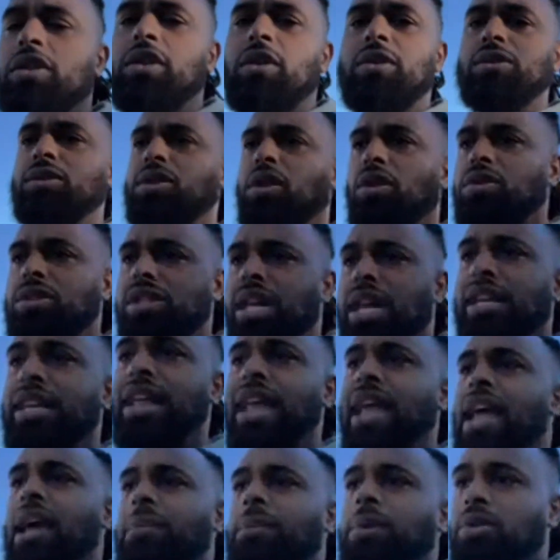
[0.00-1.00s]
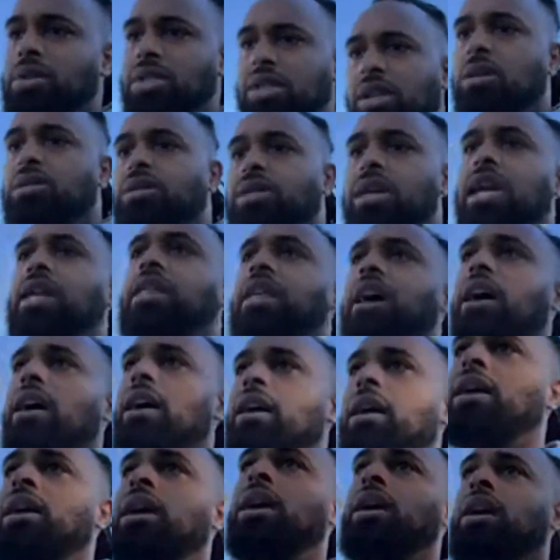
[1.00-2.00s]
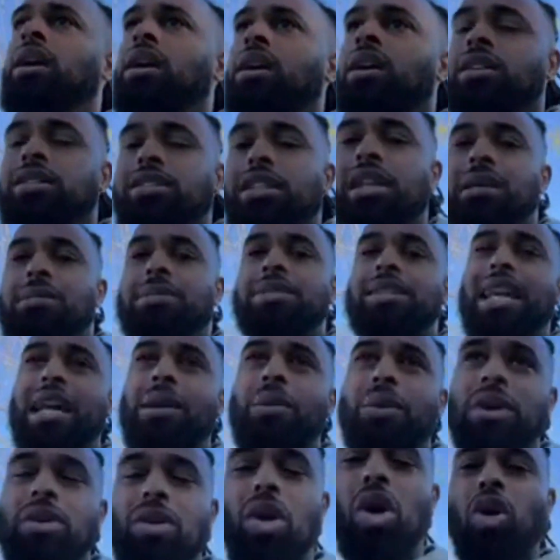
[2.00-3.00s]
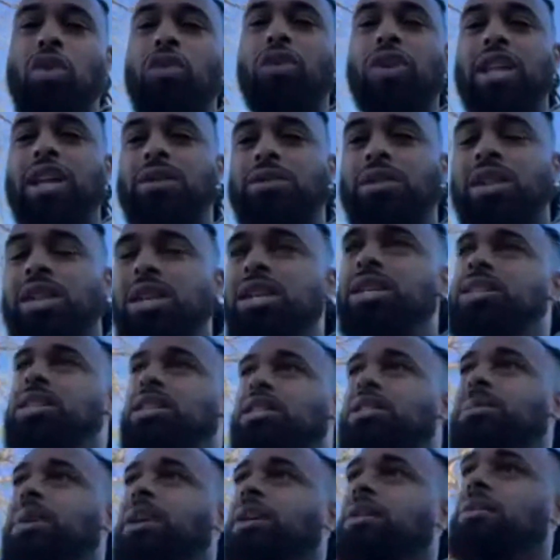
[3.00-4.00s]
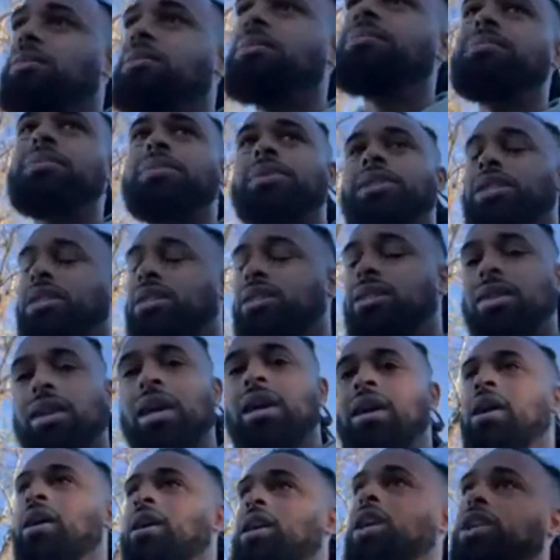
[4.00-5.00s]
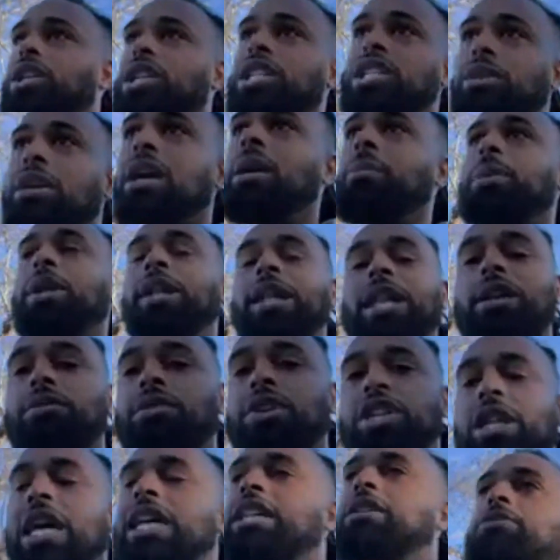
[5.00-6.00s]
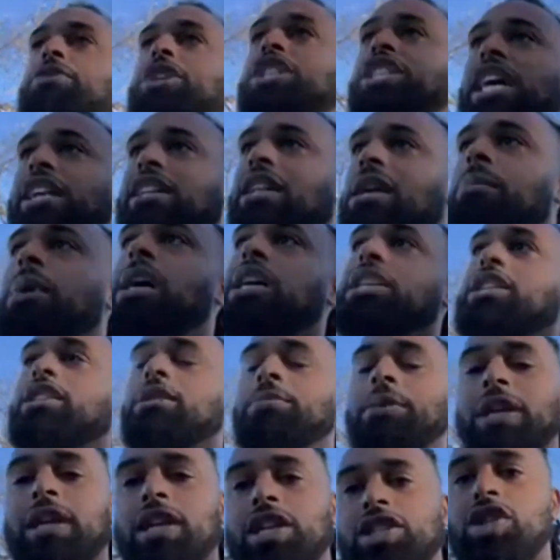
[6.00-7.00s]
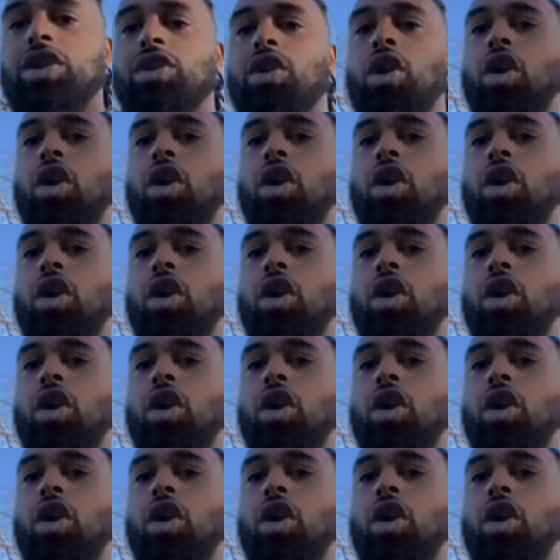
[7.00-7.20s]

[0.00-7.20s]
don't, don't say damn, don't, don't say that. See what I'm saying? When you're overly religious, man, just, you just completely re reject the message because you're